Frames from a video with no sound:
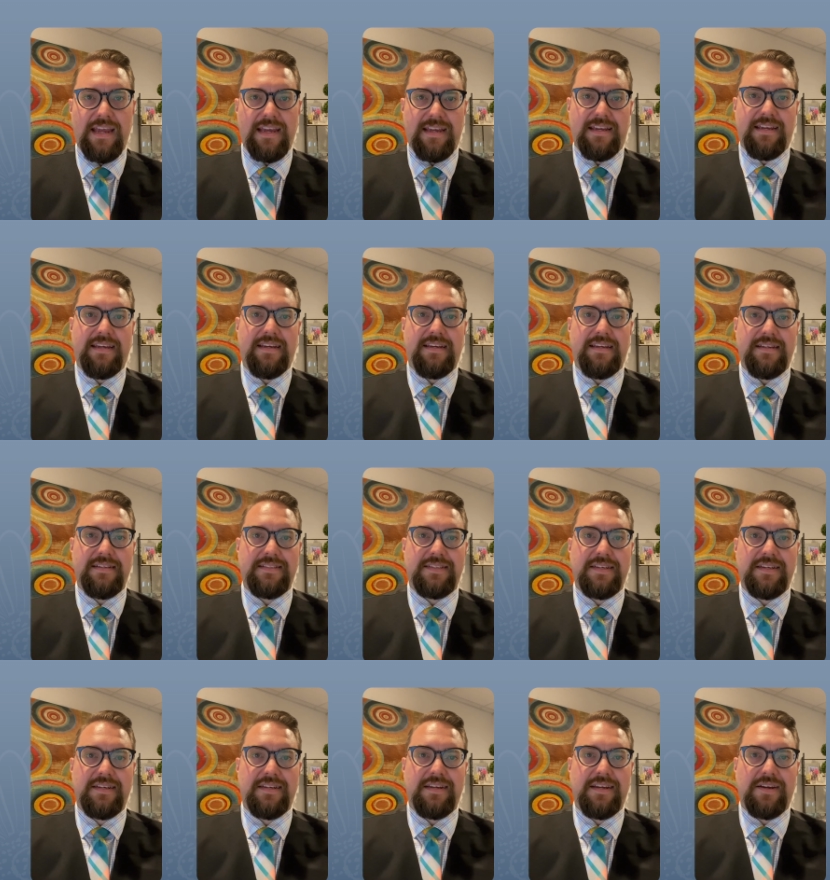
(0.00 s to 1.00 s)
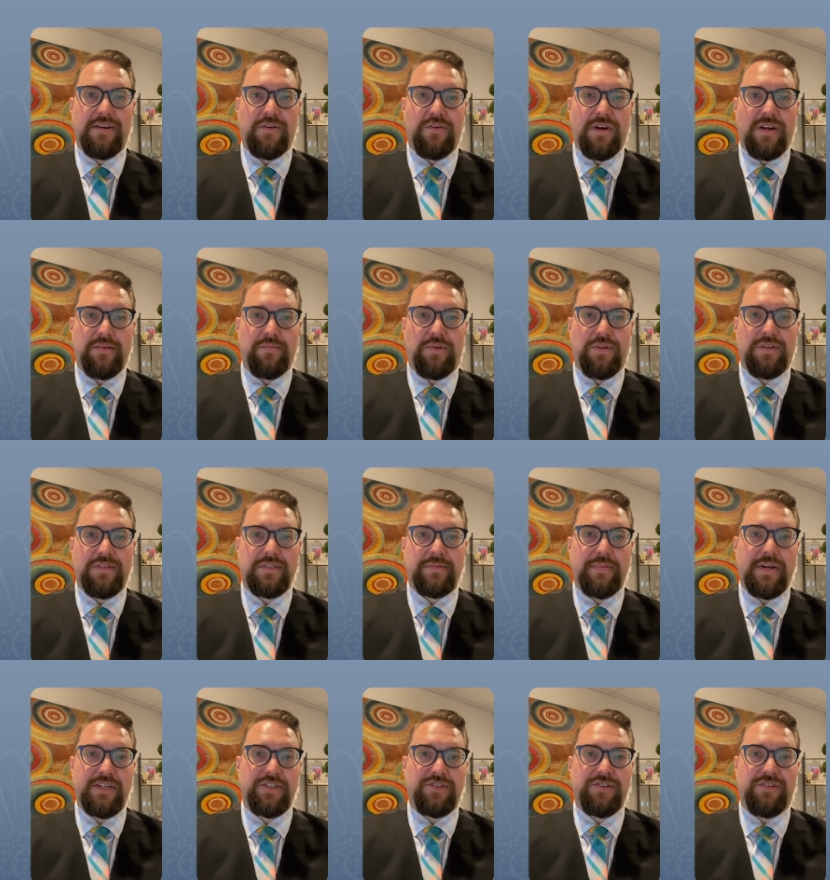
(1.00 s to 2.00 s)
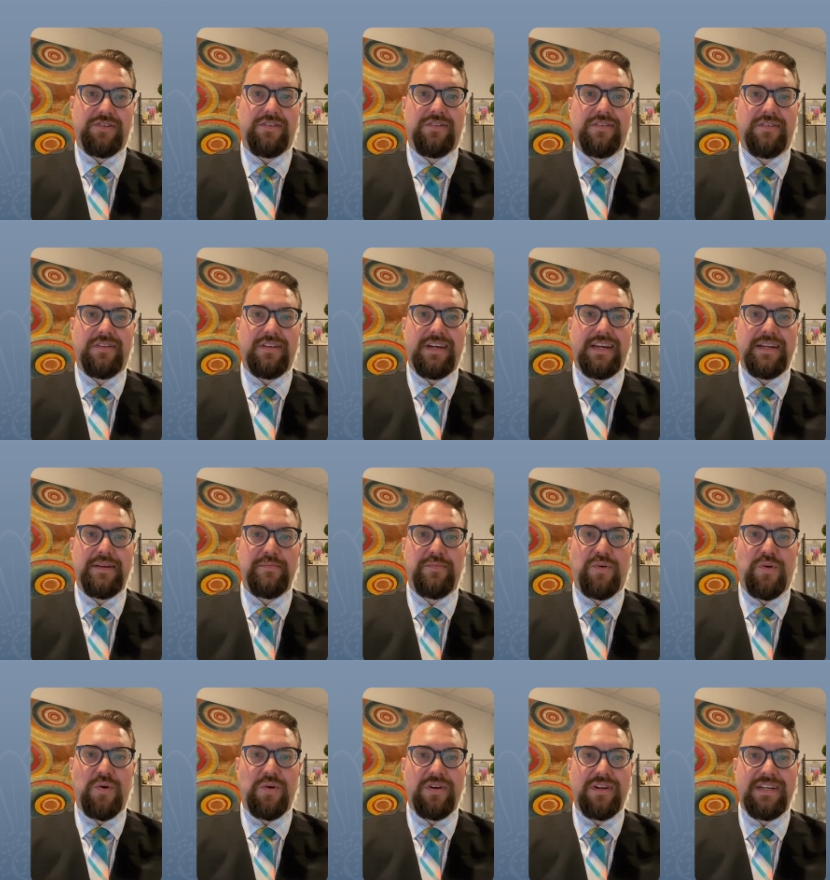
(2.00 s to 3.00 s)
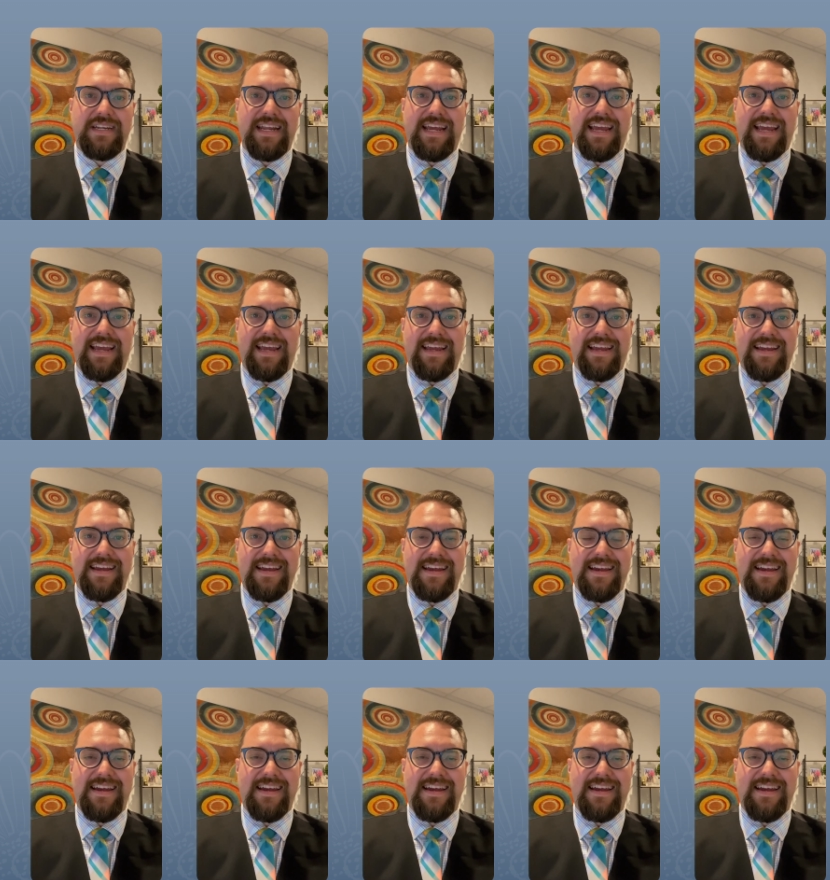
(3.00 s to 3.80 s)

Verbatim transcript: is an incredible and special and important day,